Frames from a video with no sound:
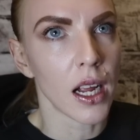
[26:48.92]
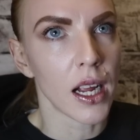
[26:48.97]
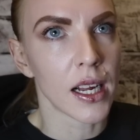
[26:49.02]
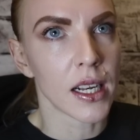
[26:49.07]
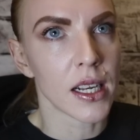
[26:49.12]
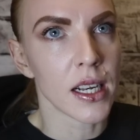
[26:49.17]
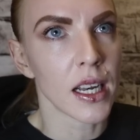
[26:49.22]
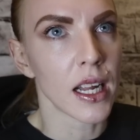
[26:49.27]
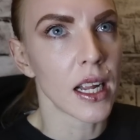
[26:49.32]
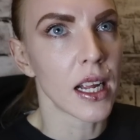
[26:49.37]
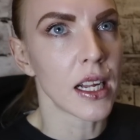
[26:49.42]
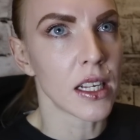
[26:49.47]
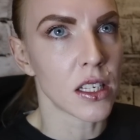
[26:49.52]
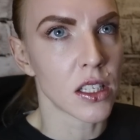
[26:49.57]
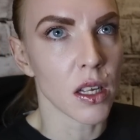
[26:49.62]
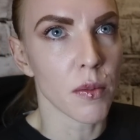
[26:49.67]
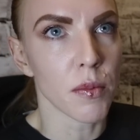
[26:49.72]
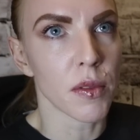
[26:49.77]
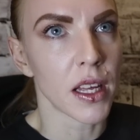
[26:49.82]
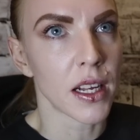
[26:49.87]
it is
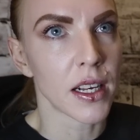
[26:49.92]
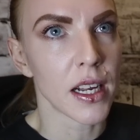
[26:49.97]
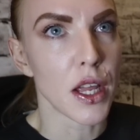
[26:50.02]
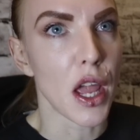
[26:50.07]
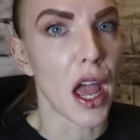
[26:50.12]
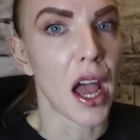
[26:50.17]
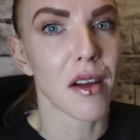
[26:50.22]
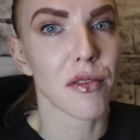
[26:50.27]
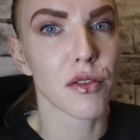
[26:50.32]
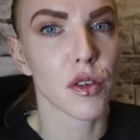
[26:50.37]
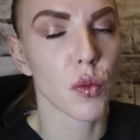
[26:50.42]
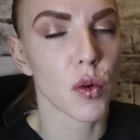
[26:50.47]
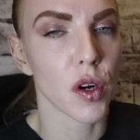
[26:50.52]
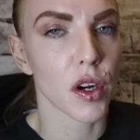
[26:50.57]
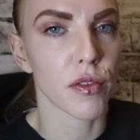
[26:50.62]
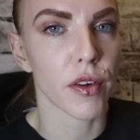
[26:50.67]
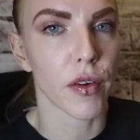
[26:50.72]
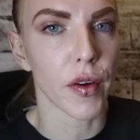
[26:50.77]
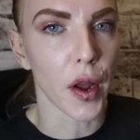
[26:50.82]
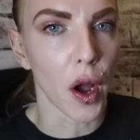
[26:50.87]
something that you have to
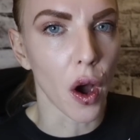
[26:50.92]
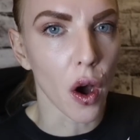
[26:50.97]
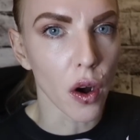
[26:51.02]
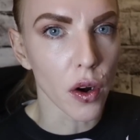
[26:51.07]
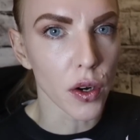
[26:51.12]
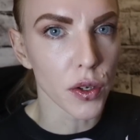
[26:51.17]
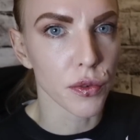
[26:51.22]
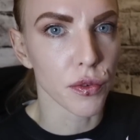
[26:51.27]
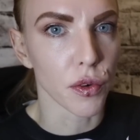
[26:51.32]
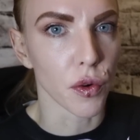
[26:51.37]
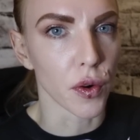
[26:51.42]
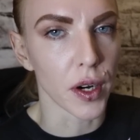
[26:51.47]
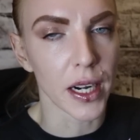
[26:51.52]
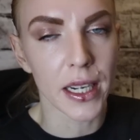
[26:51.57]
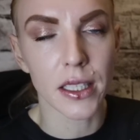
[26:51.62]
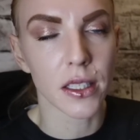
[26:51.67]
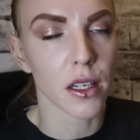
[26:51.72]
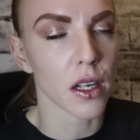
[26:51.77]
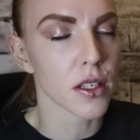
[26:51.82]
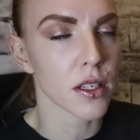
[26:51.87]
work very hard for.
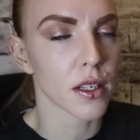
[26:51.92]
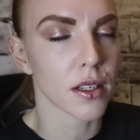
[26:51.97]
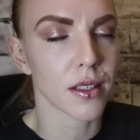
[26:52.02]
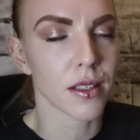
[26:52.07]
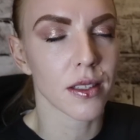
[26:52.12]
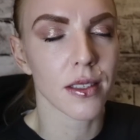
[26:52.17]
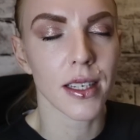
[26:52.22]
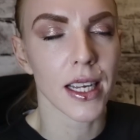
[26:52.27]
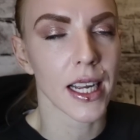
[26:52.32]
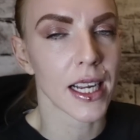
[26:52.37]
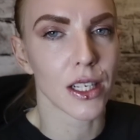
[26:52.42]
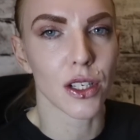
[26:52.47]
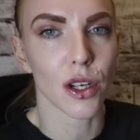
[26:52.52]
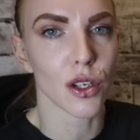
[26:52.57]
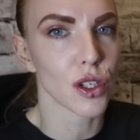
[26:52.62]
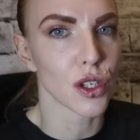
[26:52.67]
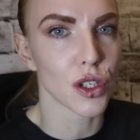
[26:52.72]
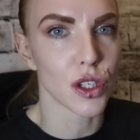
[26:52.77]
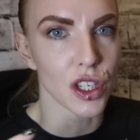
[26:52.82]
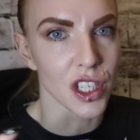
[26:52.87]
It doesn't it
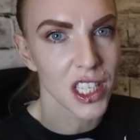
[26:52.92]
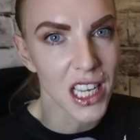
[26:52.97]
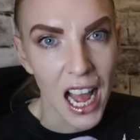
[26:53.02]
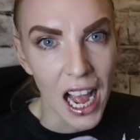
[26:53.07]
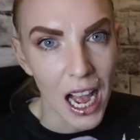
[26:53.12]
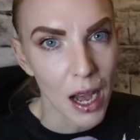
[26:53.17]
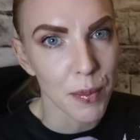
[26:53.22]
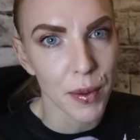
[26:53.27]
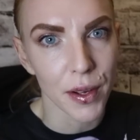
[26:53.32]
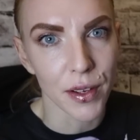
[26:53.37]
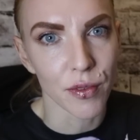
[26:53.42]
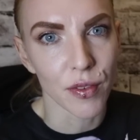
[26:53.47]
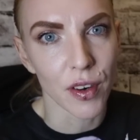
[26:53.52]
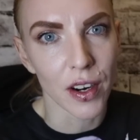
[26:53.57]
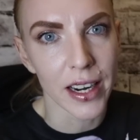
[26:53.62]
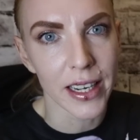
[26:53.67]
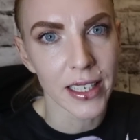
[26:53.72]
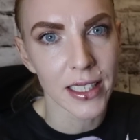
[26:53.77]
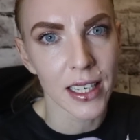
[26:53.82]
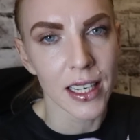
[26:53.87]
doesn't just happen,
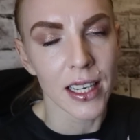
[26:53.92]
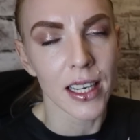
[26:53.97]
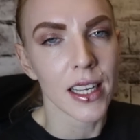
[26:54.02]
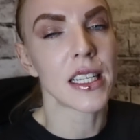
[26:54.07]
right?